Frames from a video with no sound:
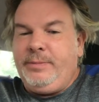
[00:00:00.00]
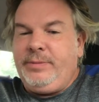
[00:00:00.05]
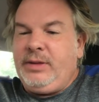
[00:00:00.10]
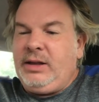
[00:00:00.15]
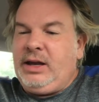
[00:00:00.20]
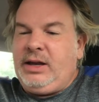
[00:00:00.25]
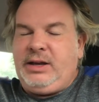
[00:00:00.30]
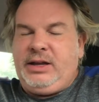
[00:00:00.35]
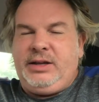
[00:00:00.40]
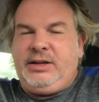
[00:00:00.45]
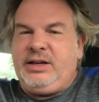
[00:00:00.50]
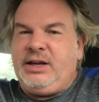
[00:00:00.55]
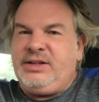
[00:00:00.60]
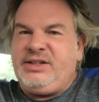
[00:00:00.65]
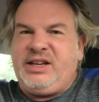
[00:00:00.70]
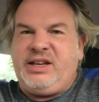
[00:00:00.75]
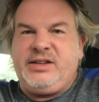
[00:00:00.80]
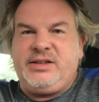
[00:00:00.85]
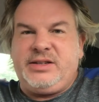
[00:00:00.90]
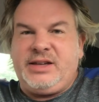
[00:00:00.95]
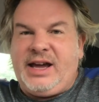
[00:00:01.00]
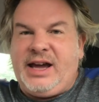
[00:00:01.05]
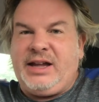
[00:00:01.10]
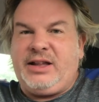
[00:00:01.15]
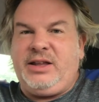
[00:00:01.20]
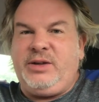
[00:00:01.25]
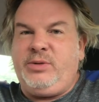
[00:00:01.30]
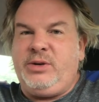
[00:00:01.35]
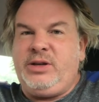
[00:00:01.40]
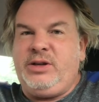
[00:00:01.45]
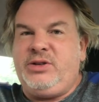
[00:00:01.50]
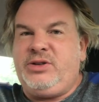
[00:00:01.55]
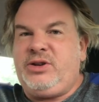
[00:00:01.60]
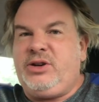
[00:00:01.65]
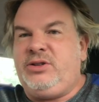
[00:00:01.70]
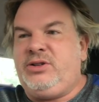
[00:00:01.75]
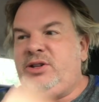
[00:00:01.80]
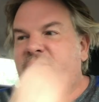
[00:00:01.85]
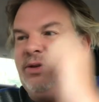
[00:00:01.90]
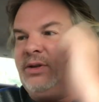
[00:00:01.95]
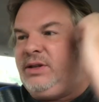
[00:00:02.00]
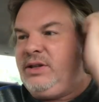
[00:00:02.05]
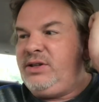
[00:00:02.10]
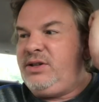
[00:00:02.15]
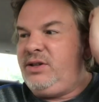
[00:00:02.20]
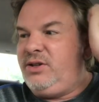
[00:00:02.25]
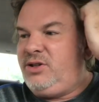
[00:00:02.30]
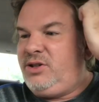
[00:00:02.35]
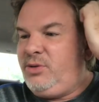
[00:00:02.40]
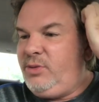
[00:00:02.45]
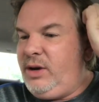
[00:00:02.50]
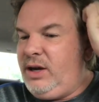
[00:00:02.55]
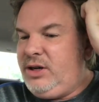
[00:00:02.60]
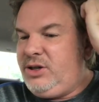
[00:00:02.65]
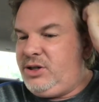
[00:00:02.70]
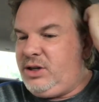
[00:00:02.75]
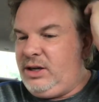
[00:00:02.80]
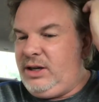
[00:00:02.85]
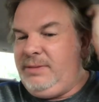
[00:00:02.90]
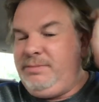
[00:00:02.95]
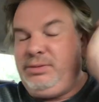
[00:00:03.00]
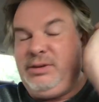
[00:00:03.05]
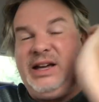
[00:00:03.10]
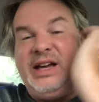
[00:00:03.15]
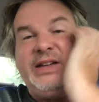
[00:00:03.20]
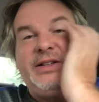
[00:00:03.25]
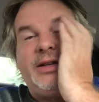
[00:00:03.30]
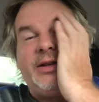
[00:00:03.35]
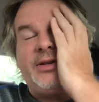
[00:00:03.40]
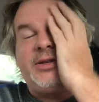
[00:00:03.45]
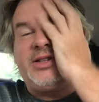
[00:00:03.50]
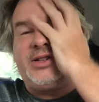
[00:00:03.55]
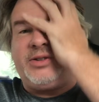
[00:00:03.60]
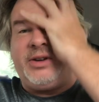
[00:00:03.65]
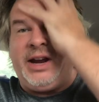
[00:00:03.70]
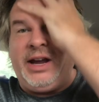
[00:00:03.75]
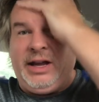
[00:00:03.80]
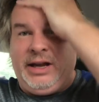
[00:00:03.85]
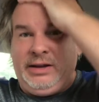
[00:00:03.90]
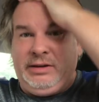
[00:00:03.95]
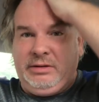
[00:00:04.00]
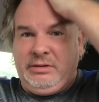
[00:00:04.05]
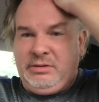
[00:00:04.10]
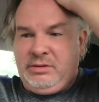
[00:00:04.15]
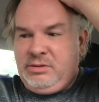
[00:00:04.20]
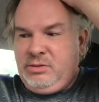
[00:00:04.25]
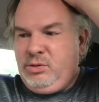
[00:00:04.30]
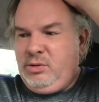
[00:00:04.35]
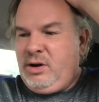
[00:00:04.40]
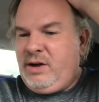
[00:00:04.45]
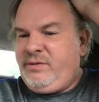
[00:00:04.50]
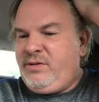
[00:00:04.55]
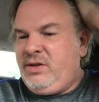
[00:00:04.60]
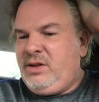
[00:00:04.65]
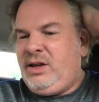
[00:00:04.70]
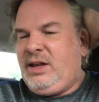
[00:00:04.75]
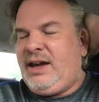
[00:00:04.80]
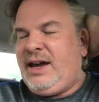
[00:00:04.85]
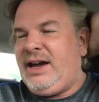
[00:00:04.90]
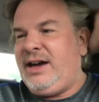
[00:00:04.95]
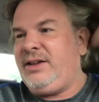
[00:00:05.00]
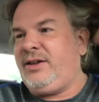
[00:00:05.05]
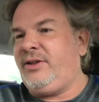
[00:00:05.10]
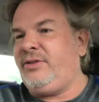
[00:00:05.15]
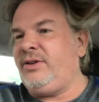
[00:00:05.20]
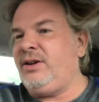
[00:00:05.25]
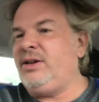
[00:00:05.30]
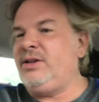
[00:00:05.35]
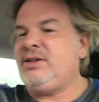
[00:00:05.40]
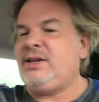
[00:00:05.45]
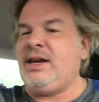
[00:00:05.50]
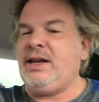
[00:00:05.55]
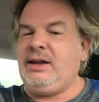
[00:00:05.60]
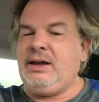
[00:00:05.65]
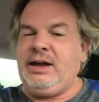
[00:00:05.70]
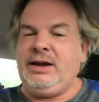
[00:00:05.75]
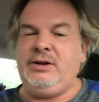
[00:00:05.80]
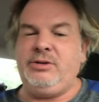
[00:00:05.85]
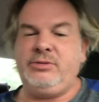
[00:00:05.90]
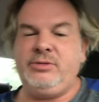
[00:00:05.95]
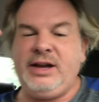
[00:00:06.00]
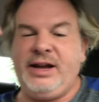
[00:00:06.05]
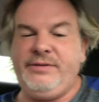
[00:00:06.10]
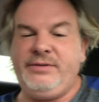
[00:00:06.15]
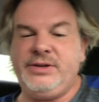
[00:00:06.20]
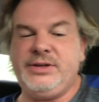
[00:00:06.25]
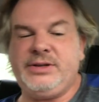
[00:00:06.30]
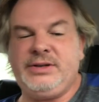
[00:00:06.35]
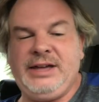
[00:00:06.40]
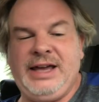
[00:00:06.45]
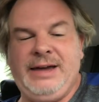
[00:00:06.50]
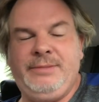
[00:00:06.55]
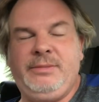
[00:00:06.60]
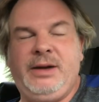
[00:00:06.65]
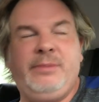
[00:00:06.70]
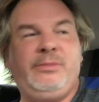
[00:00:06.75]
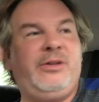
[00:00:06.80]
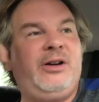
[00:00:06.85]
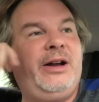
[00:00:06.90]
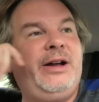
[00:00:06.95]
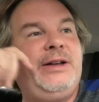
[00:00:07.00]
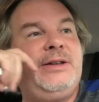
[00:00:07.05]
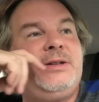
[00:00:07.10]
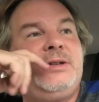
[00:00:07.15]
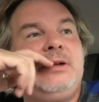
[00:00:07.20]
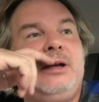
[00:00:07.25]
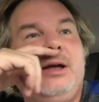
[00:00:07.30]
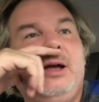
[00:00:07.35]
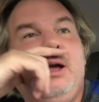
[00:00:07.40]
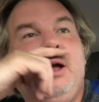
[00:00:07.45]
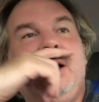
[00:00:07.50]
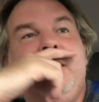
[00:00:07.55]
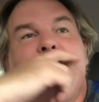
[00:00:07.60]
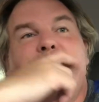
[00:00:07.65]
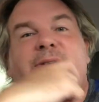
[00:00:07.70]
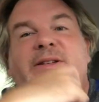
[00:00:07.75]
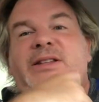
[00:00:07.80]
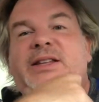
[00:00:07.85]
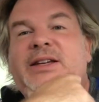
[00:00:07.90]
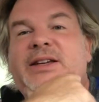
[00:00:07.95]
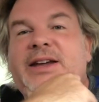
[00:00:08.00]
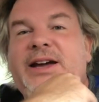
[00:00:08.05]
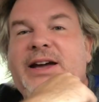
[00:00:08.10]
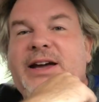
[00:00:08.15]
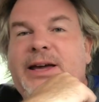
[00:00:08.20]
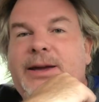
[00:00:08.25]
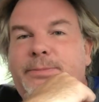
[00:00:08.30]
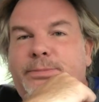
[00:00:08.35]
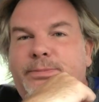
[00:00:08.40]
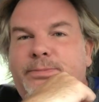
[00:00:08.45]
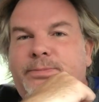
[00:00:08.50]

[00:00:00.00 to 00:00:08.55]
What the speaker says: and he does exactly what you should do in this situation. He plays it straight. Whoever the actor is, I don't have his name memorized, but the guy